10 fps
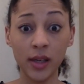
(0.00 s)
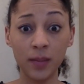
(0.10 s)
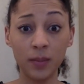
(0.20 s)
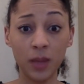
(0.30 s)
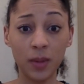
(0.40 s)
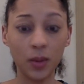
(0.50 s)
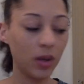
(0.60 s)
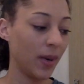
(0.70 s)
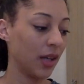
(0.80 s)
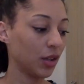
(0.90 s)
maybe all
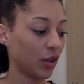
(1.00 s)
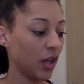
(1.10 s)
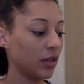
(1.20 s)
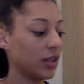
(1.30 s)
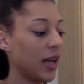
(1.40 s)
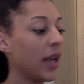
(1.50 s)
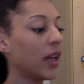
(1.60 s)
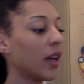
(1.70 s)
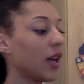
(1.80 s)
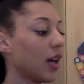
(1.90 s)
about the
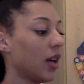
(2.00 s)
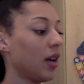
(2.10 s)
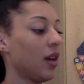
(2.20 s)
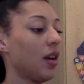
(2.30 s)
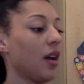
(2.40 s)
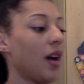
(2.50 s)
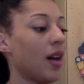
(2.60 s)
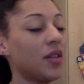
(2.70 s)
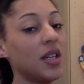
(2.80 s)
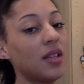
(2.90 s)
crochet.
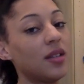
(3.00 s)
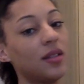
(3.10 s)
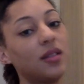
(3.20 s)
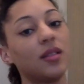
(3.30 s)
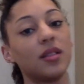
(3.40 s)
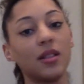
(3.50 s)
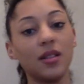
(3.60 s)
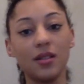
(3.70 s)
This